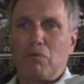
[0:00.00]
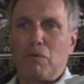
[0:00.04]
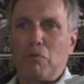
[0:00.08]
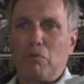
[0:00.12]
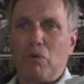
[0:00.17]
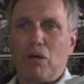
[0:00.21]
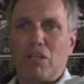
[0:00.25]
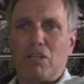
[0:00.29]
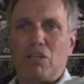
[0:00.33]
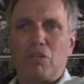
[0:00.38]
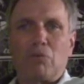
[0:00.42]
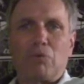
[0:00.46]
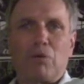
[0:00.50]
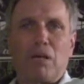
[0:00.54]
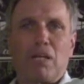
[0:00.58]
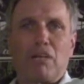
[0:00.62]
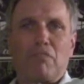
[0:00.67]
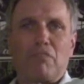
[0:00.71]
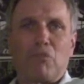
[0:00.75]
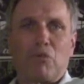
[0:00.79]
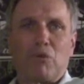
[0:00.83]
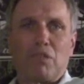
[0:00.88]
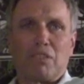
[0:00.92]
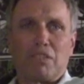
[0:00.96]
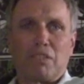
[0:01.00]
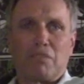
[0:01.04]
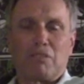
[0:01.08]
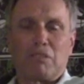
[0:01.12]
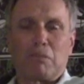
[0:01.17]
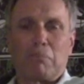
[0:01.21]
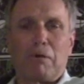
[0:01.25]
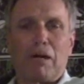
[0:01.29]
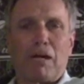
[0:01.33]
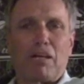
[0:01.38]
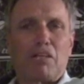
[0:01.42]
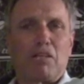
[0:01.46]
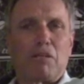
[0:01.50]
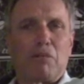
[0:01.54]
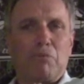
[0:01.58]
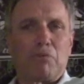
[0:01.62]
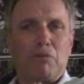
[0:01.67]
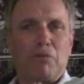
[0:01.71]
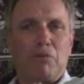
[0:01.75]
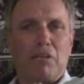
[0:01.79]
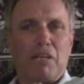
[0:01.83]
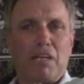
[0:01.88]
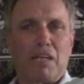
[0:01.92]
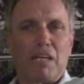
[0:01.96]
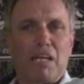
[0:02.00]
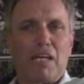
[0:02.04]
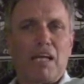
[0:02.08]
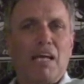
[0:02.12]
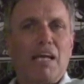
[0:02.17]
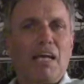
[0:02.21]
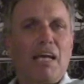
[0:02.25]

We wanted to create a voice that was about community.